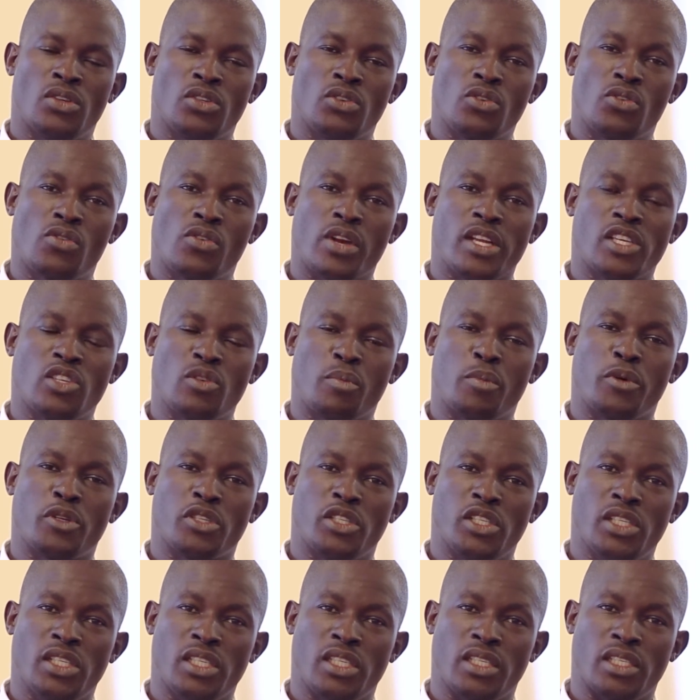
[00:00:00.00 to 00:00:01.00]
create
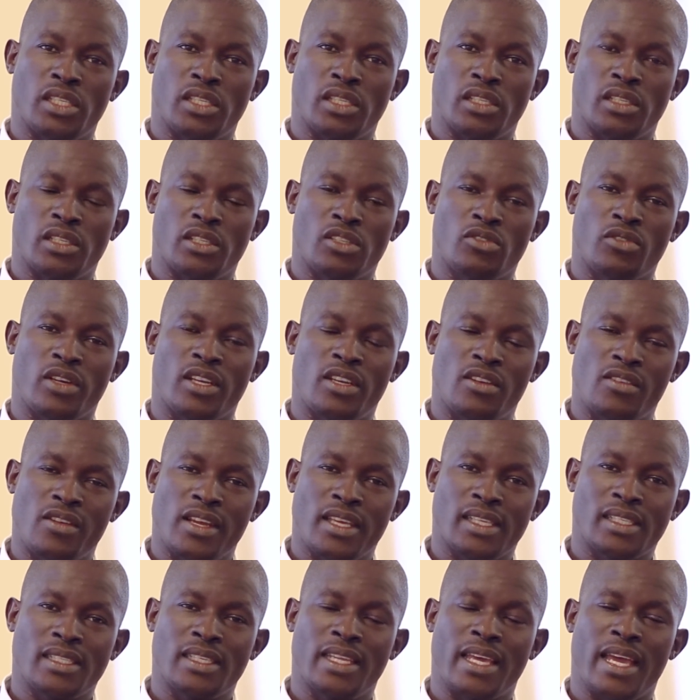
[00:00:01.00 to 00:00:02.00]
opportunity to
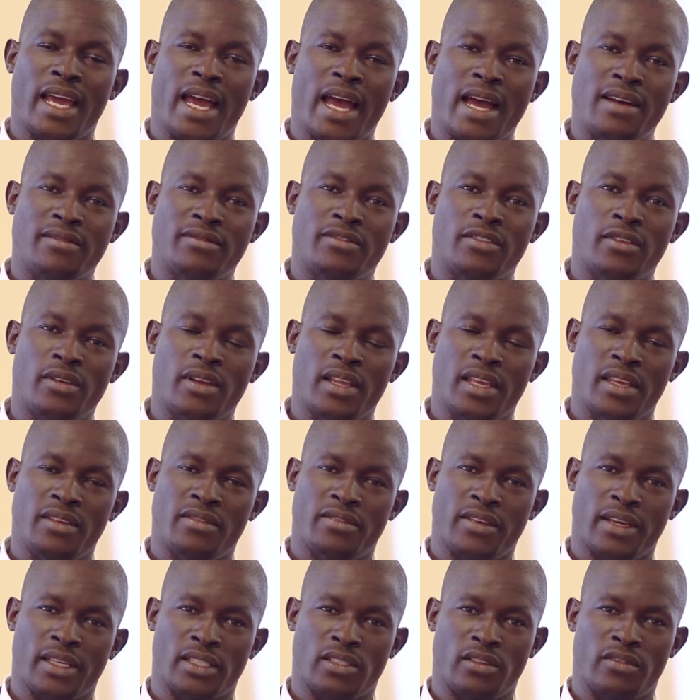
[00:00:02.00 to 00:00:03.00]
address the harmful
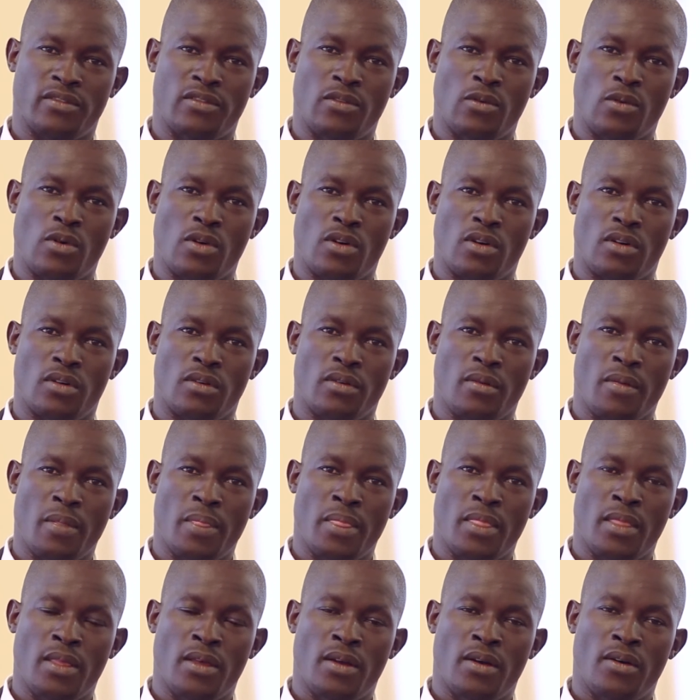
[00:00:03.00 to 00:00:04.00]
effects of war
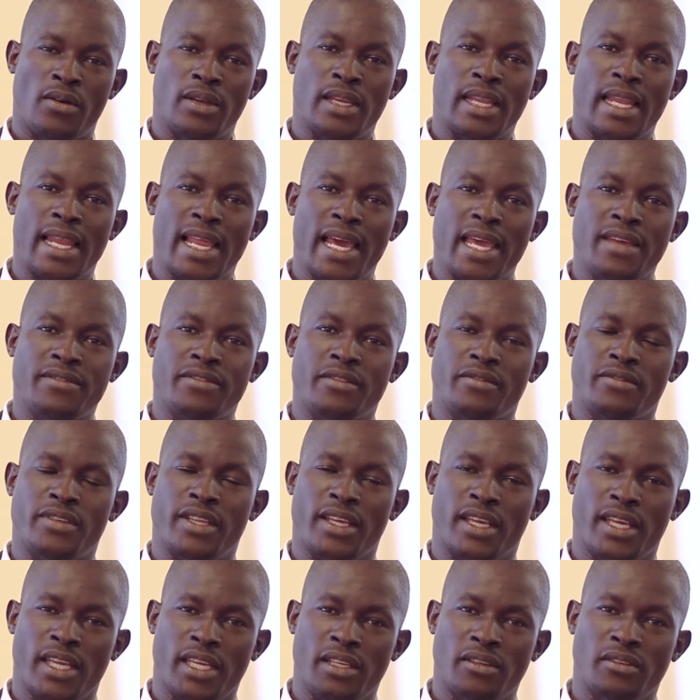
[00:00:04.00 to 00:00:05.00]
on the life of
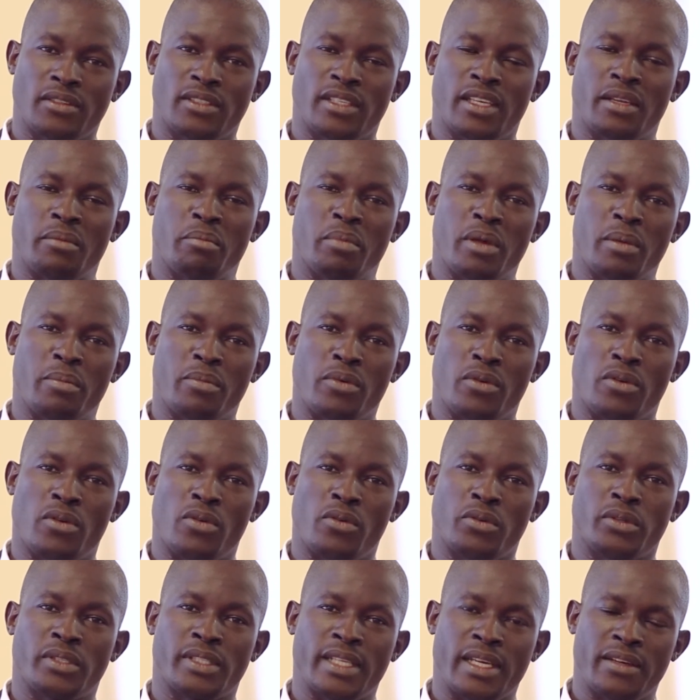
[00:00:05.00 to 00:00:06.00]
the innocent people
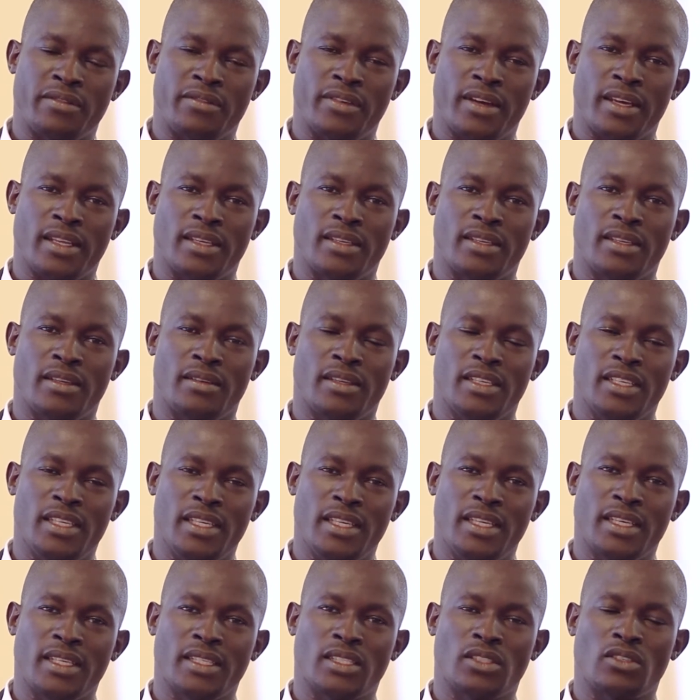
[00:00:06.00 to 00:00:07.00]
who suffered
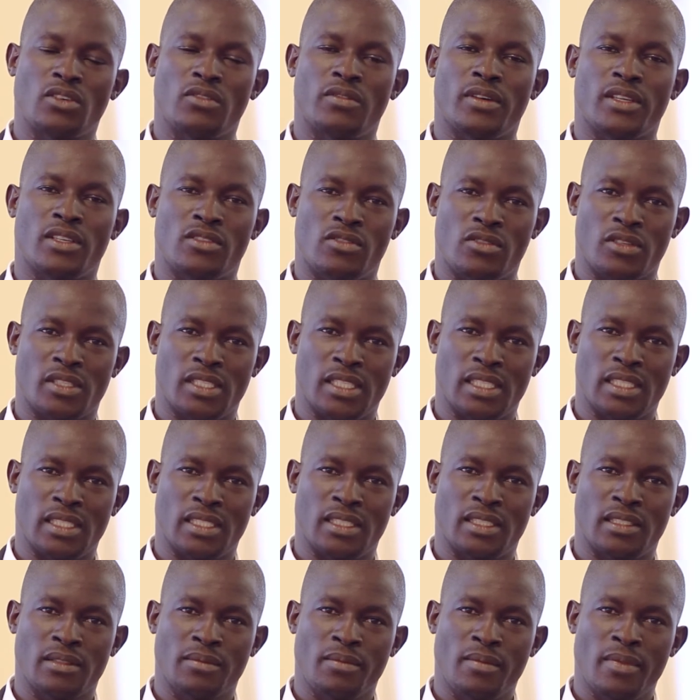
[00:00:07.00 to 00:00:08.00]
years of
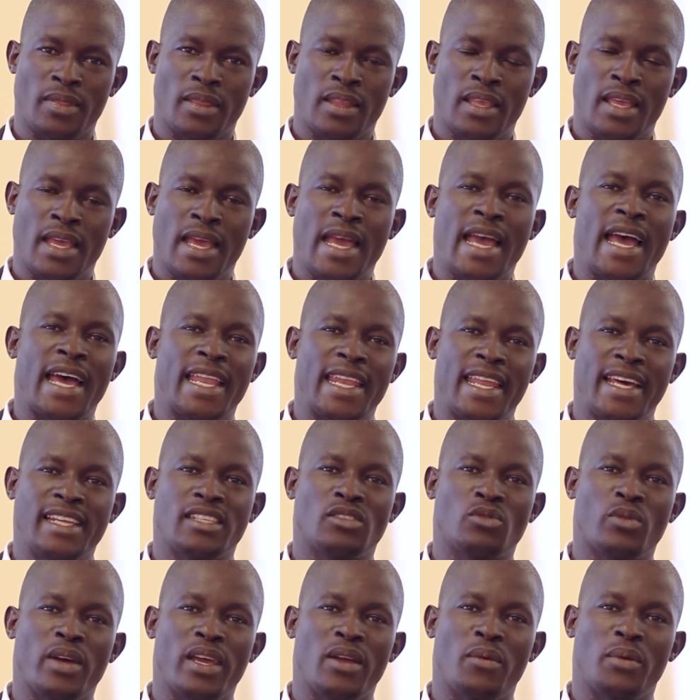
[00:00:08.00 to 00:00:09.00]
atrocities. And that's
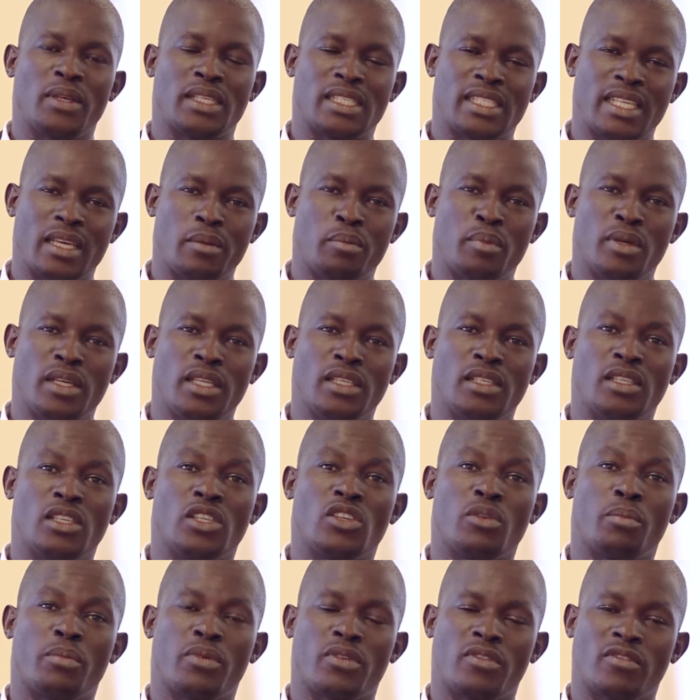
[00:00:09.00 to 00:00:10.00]
why we step in to
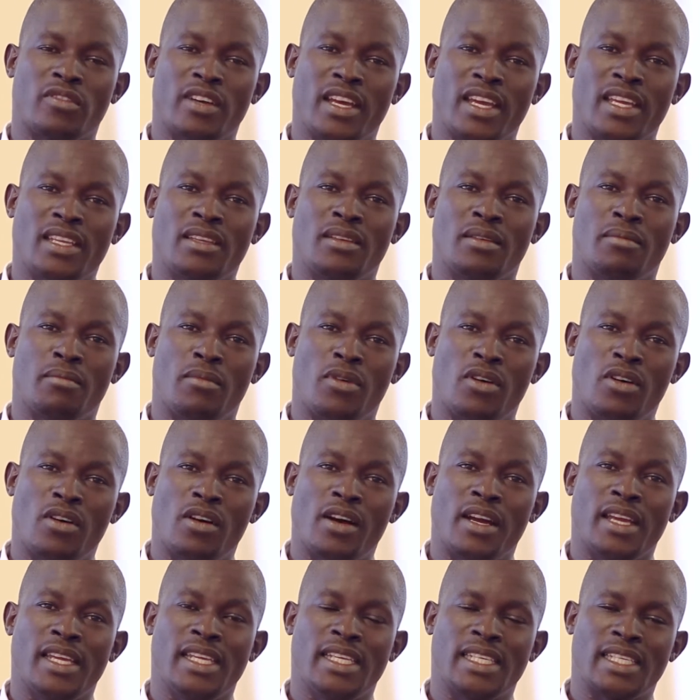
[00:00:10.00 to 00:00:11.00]
provide
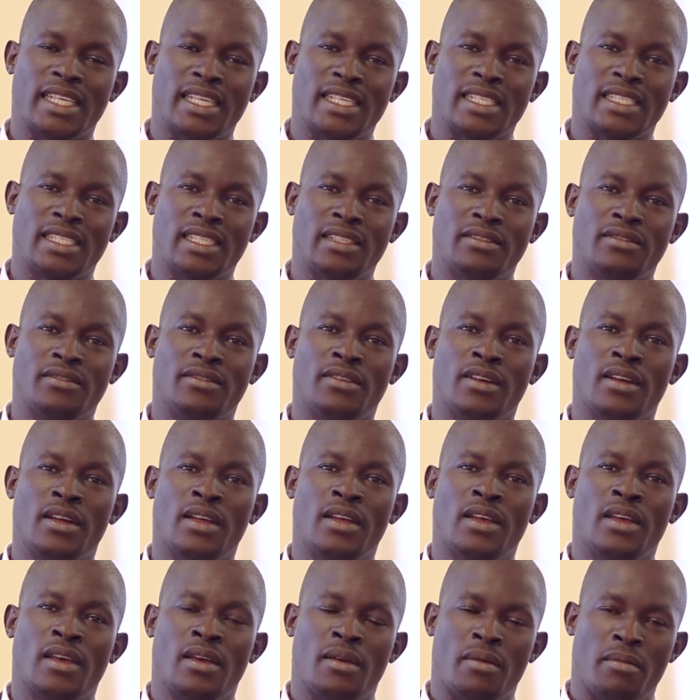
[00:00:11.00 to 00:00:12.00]
more intensive
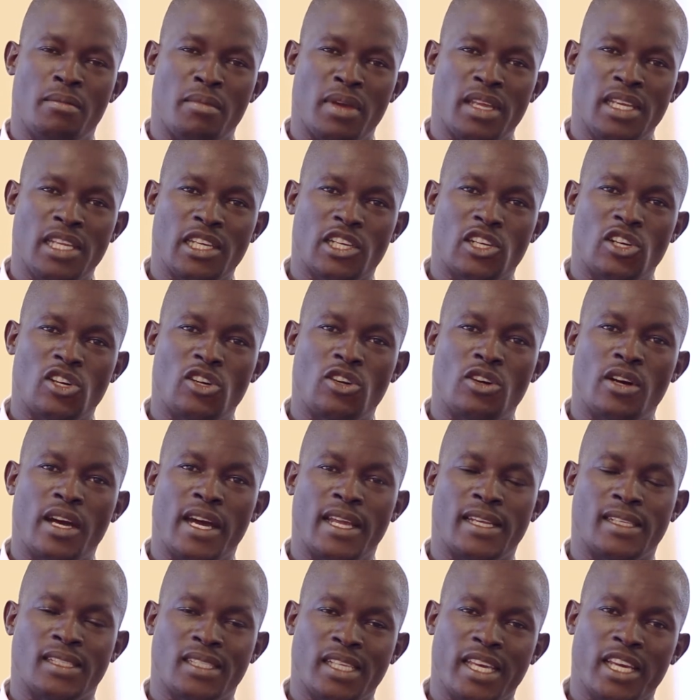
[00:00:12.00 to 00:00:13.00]
medical
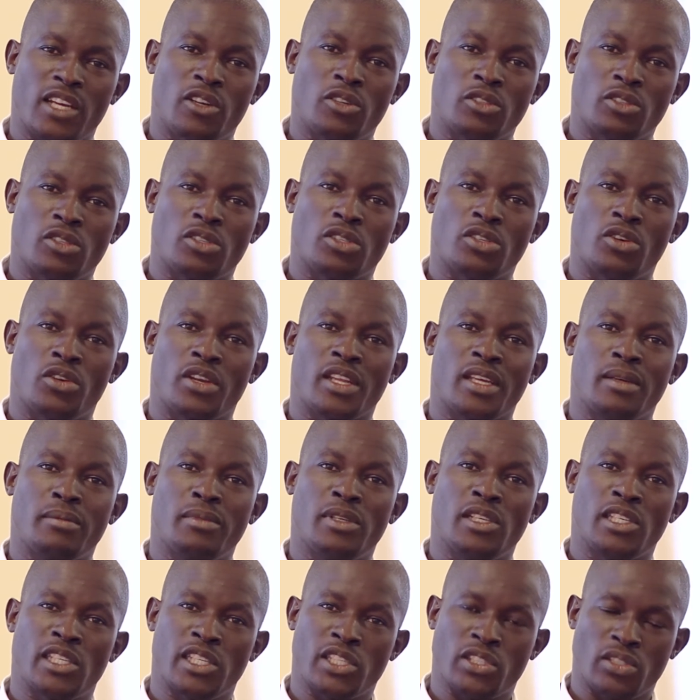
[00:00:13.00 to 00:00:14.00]
and psychosocial
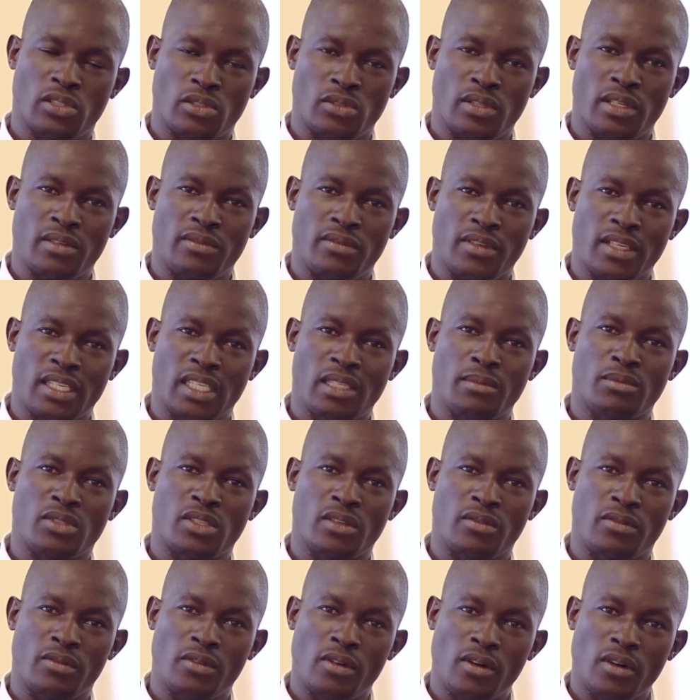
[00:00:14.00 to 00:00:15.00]
rehabilitation to the victims
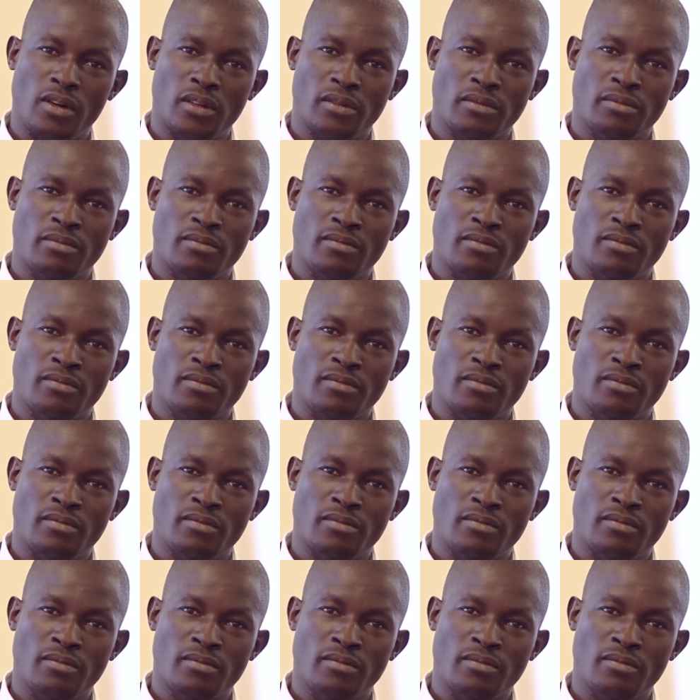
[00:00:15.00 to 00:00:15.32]
of war.